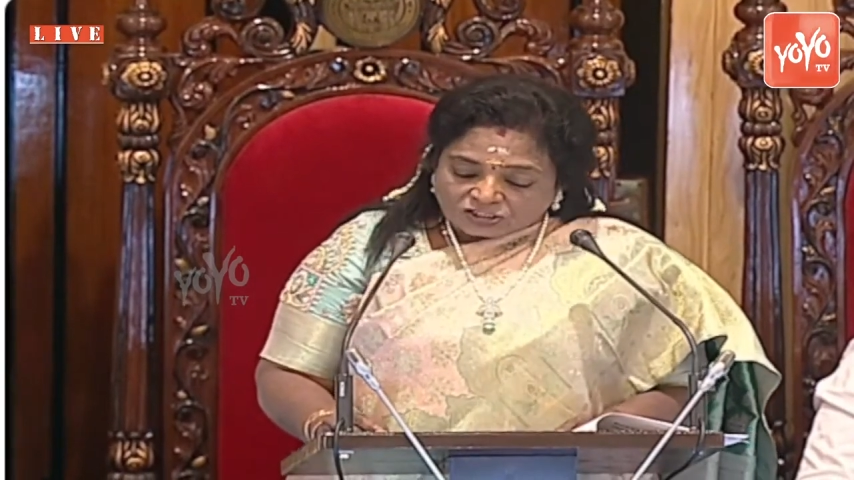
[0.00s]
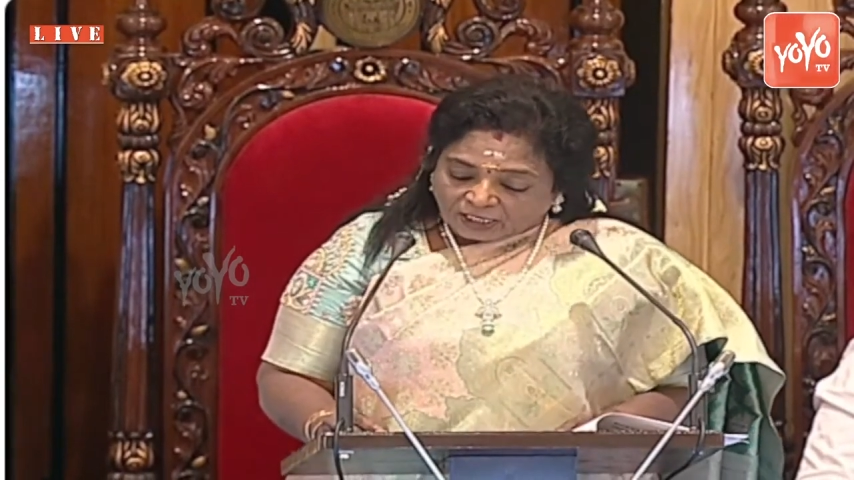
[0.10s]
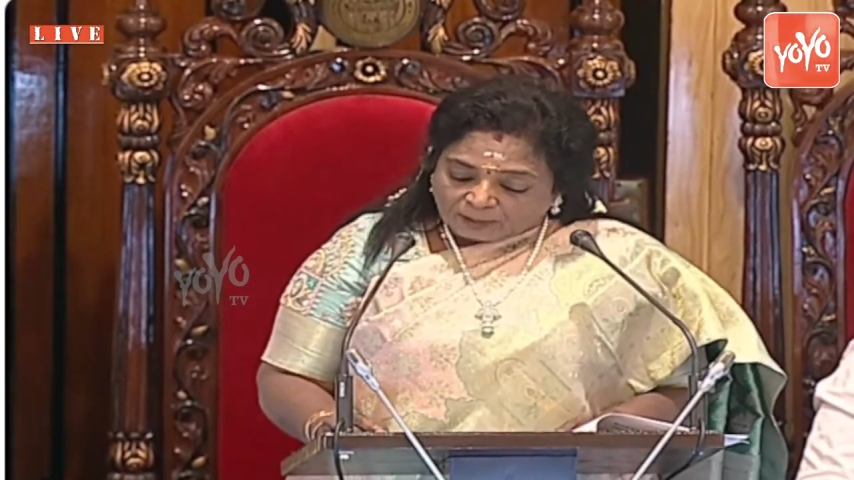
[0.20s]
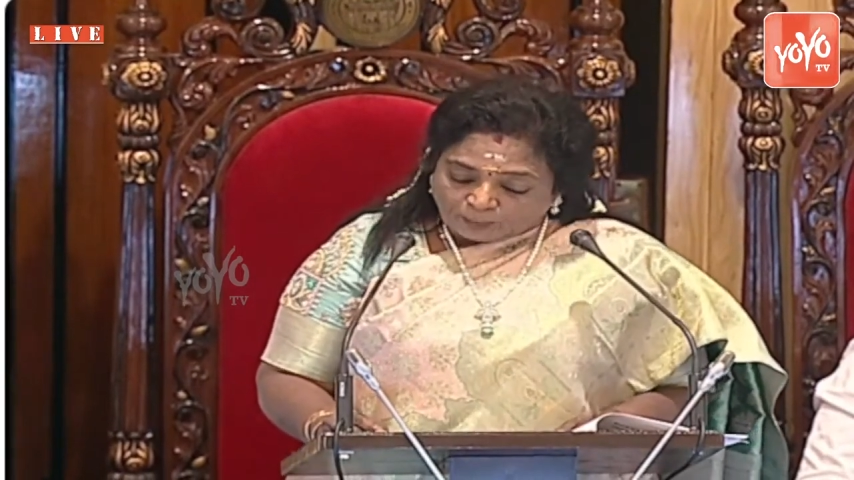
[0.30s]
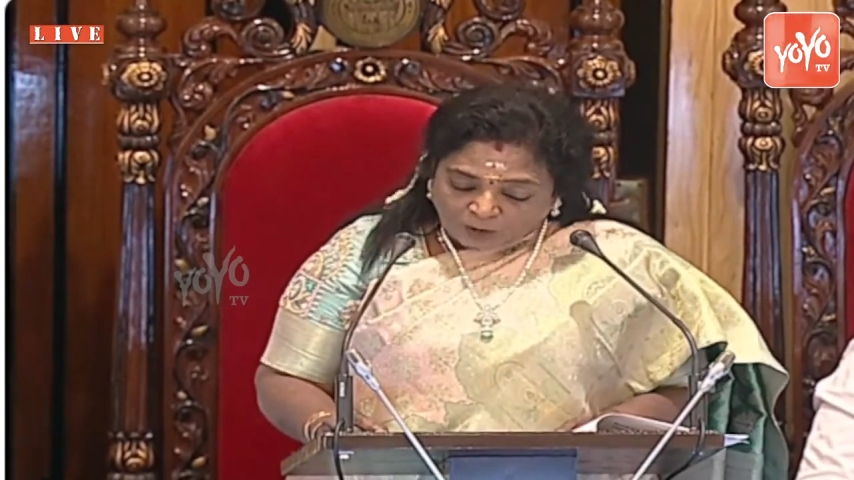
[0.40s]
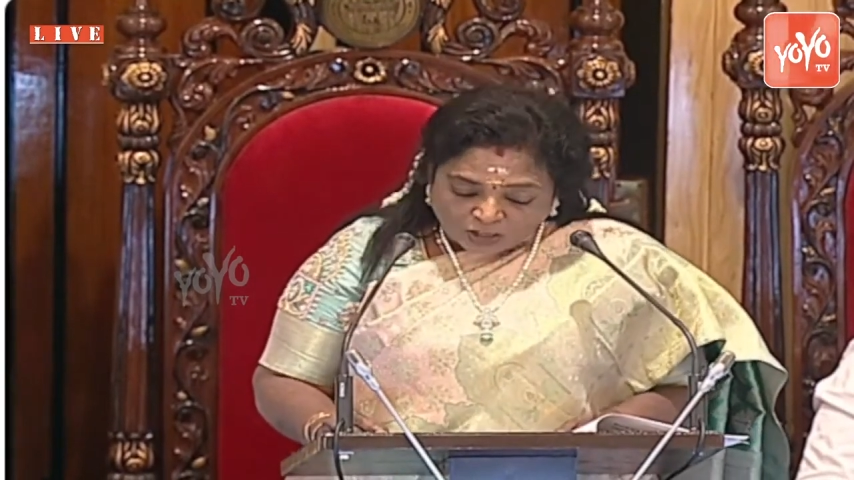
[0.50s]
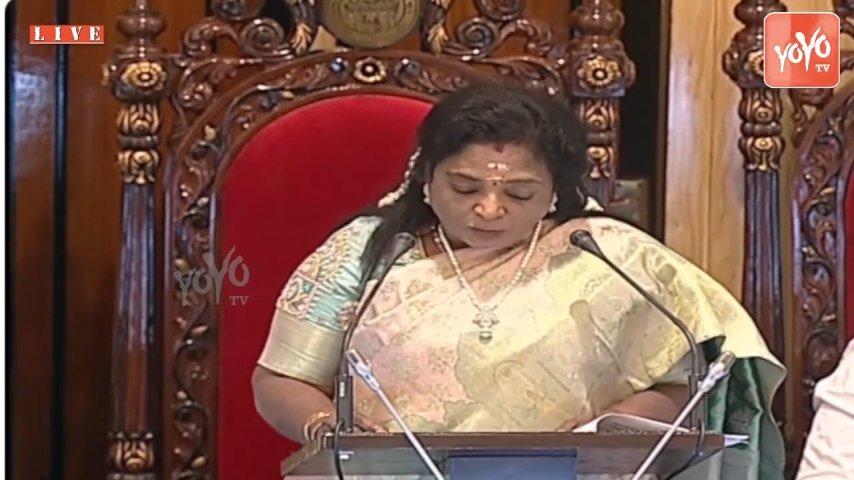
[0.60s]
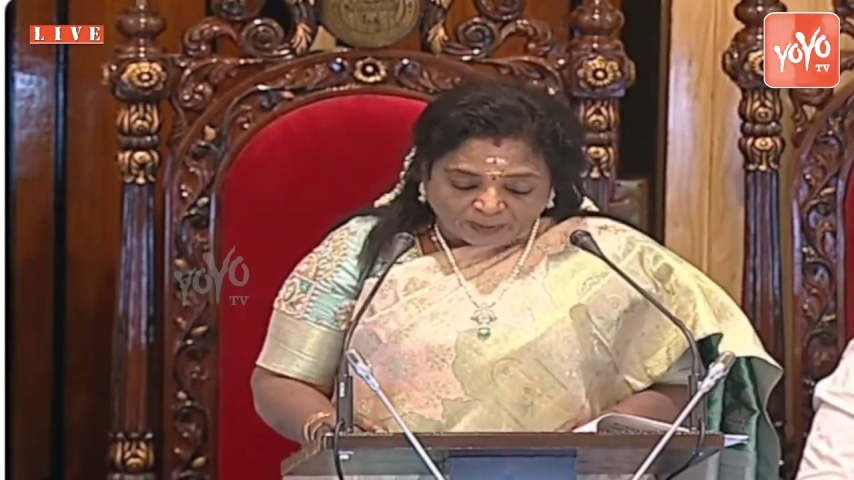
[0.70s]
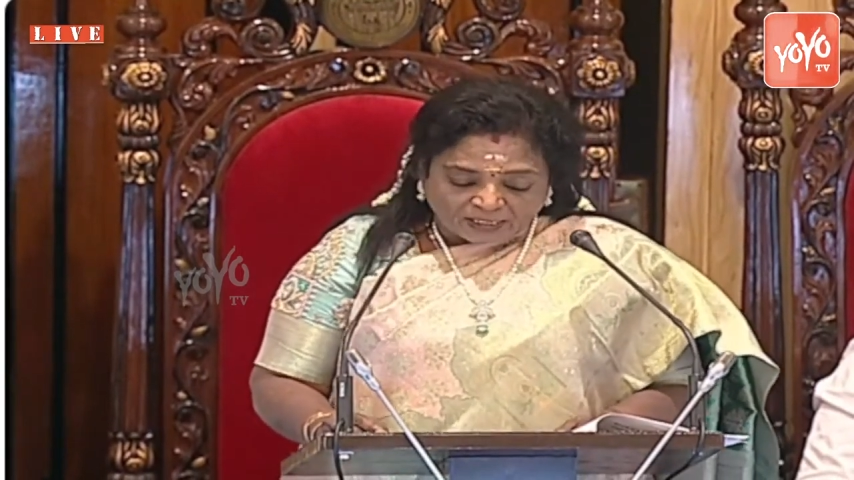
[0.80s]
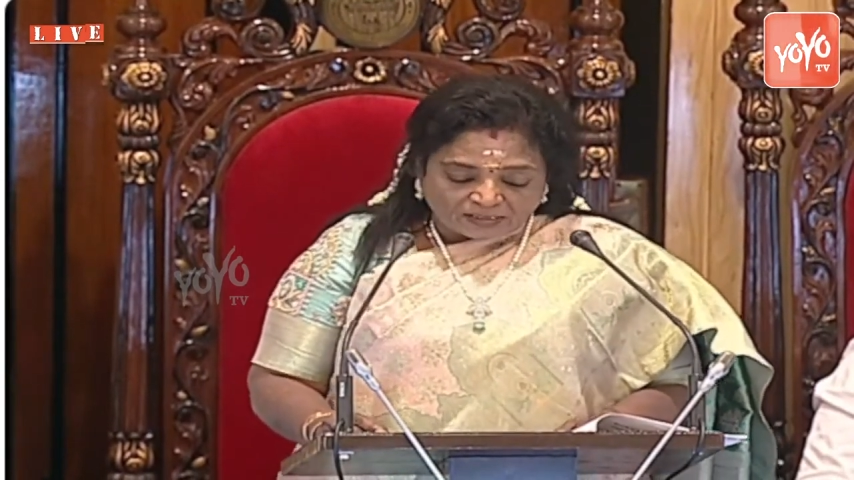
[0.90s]
state
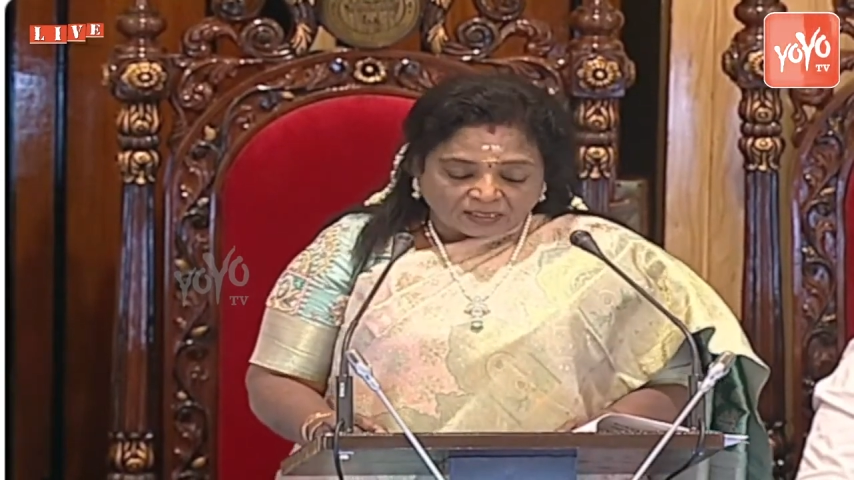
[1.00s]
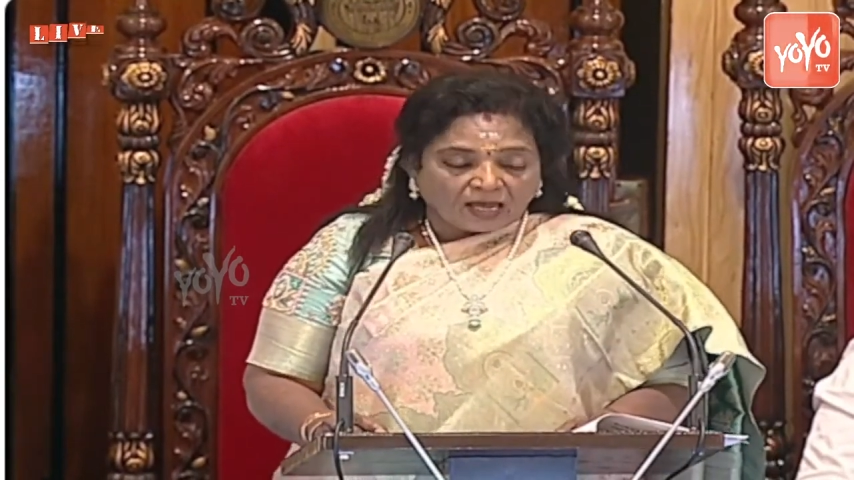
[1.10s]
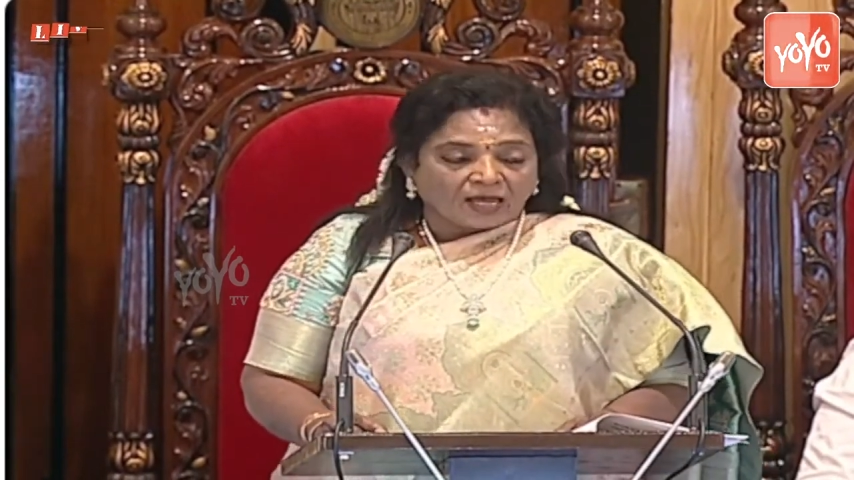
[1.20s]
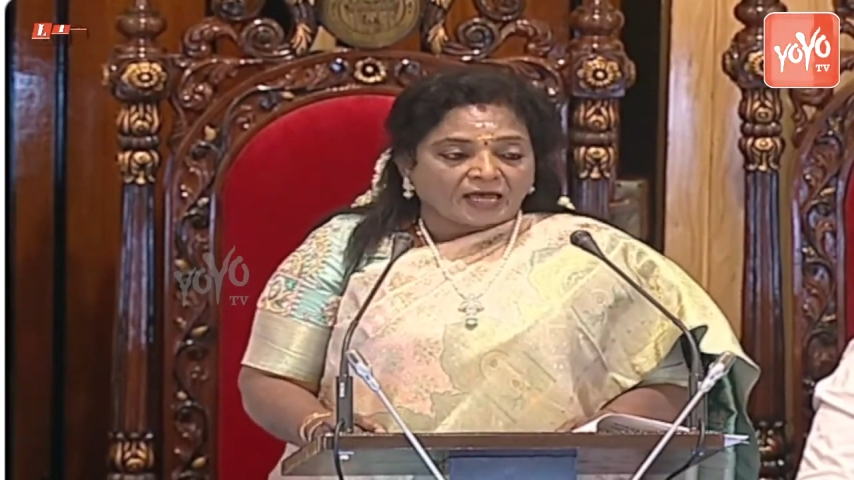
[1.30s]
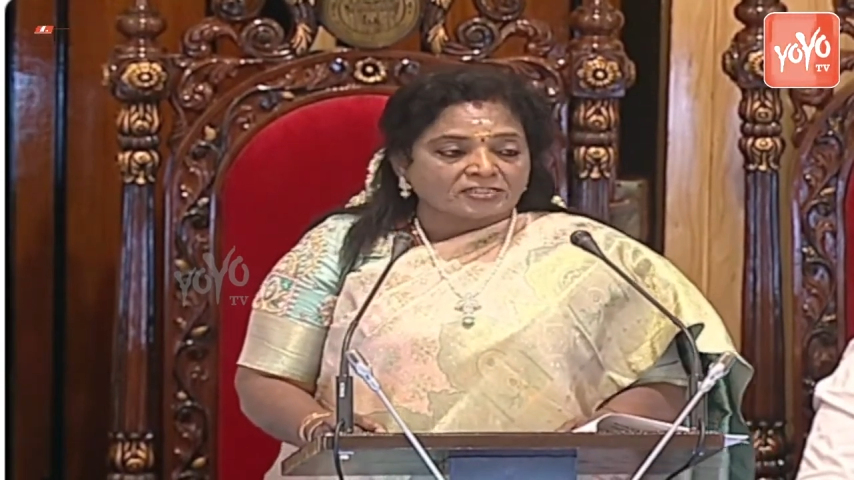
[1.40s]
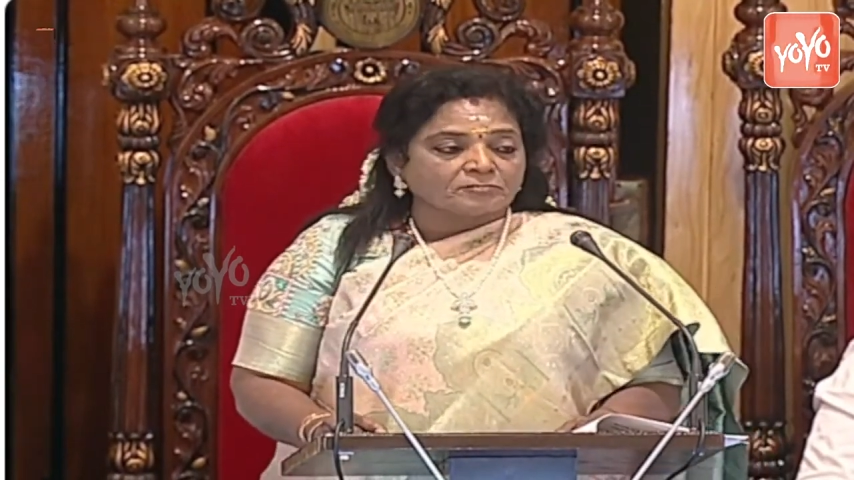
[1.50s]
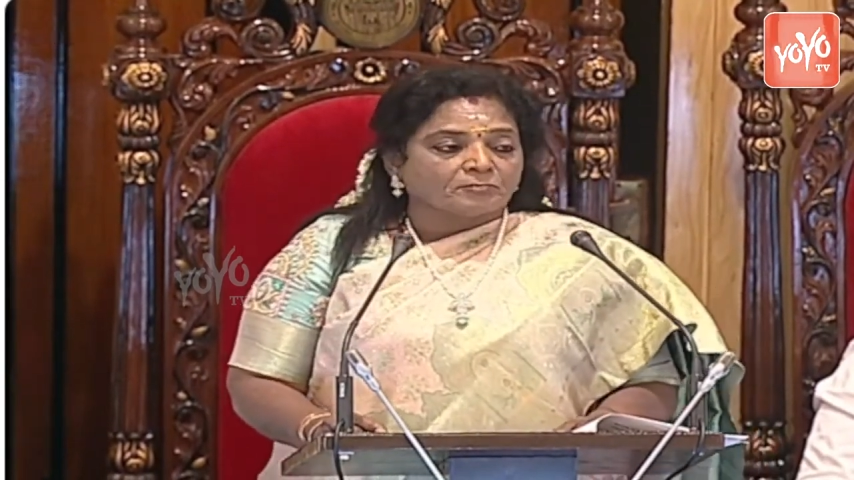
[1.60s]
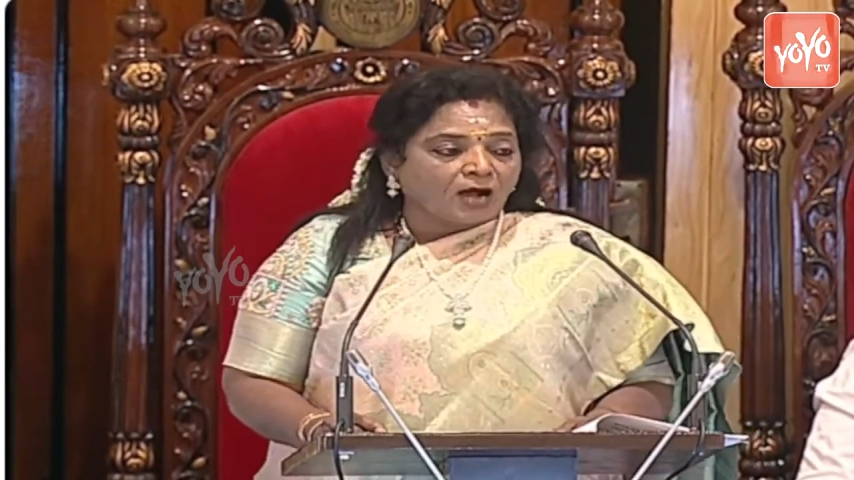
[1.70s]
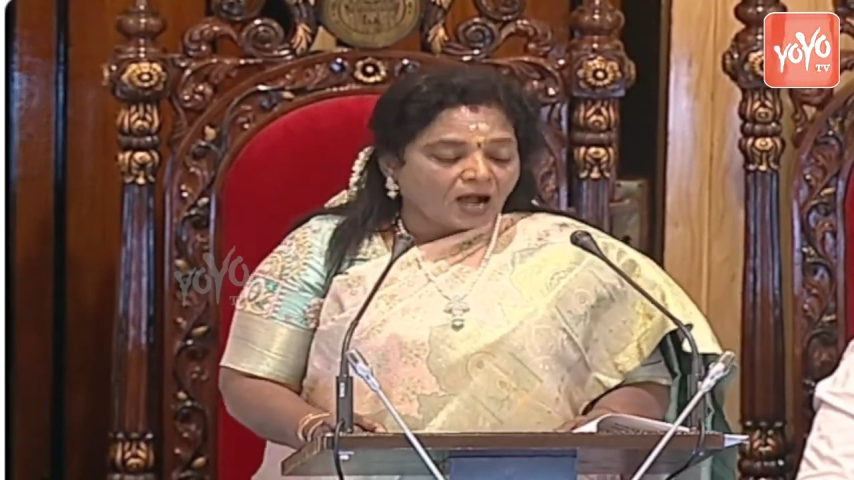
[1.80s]
prosperous as